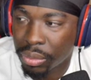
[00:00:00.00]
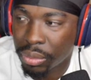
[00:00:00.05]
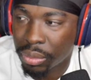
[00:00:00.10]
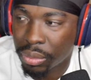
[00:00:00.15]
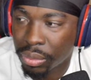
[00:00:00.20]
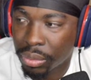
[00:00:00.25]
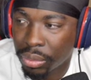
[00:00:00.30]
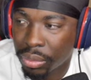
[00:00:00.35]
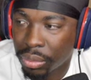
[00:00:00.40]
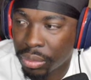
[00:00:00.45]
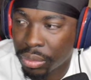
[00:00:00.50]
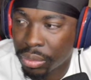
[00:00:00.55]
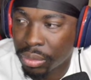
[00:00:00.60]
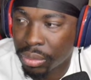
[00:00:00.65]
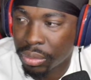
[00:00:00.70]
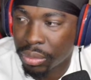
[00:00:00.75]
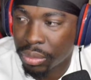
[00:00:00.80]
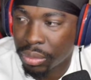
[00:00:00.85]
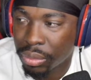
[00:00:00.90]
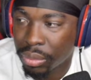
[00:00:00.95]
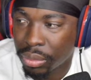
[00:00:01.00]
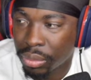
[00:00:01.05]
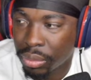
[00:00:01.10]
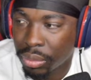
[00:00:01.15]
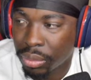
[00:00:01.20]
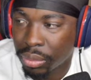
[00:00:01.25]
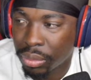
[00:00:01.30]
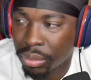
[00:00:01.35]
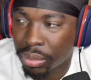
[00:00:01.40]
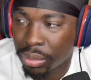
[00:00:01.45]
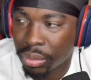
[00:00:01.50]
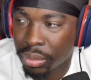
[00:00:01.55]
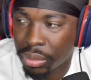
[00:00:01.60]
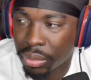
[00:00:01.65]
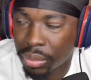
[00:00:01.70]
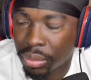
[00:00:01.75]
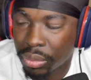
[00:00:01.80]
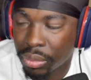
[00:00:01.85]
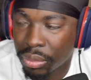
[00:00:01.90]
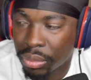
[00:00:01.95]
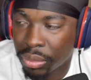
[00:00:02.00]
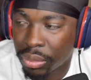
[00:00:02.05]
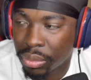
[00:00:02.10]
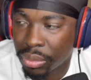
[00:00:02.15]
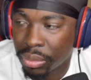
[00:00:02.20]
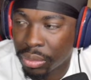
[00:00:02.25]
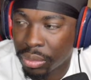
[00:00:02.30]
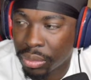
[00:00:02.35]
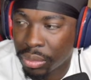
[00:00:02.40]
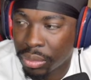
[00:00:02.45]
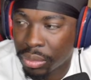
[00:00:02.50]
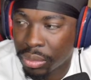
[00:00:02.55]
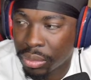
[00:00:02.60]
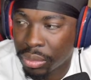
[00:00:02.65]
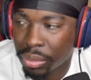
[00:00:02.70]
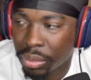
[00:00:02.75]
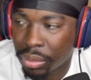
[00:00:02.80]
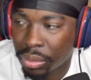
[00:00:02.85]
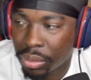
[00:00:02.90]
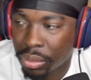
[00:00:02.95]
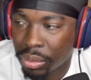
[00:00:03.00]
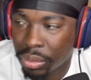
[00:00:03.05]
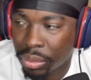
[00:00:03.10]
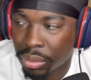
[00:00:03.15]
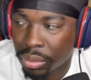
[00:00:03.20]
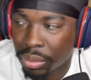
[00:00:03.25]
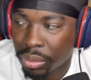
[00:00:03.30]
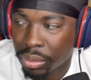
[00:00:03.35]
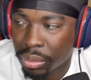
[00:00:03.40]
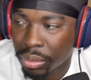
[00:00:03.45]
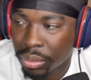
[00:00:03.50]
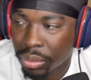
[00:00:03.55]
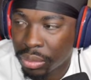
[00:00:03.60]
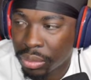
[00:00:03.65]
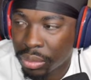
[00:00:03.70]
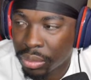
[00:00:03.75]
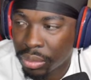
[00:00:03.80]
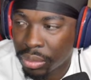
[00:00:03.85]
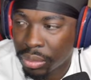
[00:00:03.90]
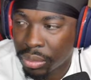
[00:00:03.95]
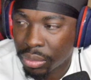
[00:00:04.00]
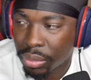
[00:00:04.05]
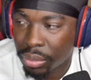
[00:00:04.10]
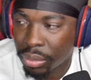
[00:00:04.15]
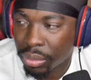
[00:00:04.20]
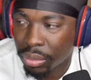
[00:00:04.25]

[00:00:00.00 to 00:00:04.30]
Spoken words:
[no speech]